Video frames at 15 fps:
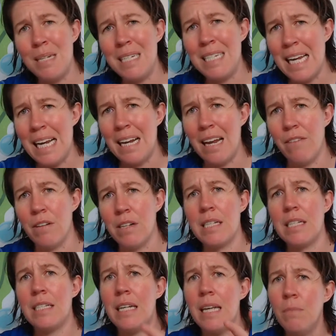D level
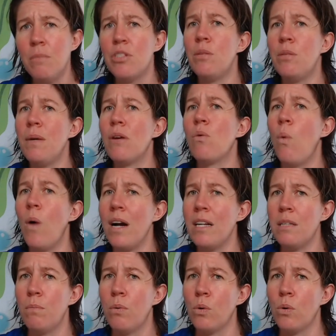seems to be
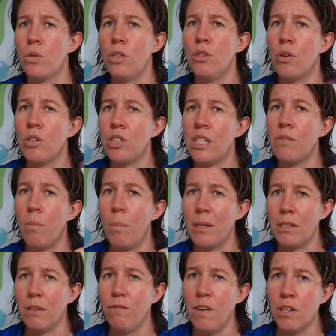quite important, not just for
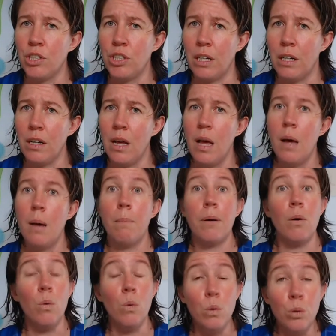muscle function,
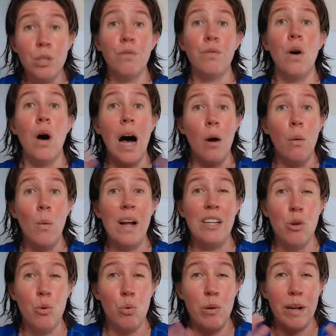but also for how well
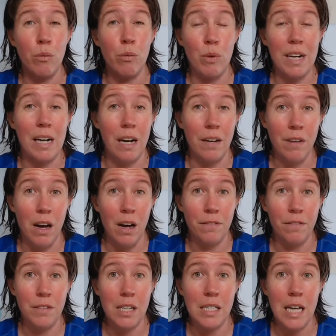you recover
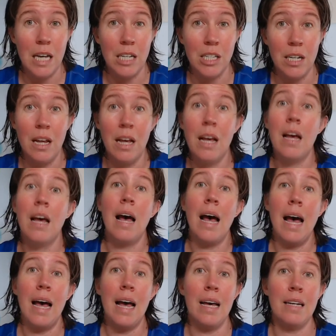after a session,
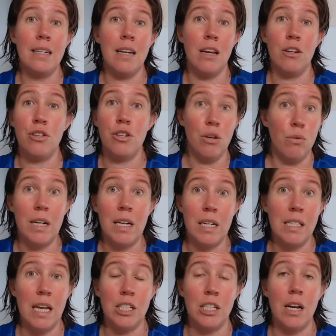and during a
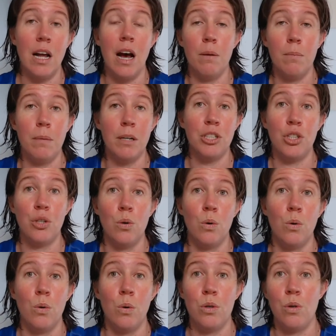session, how much
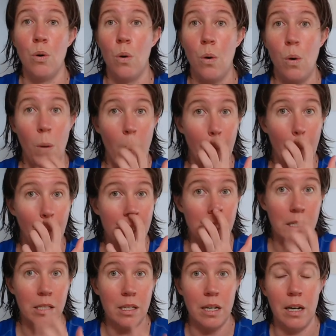your
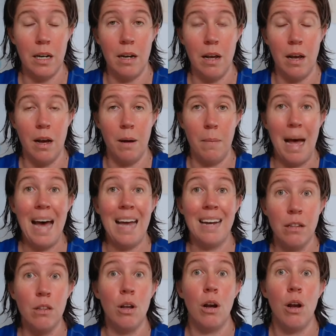muscles can
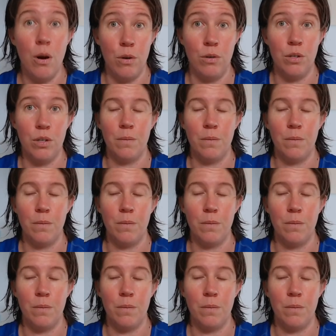handle the load.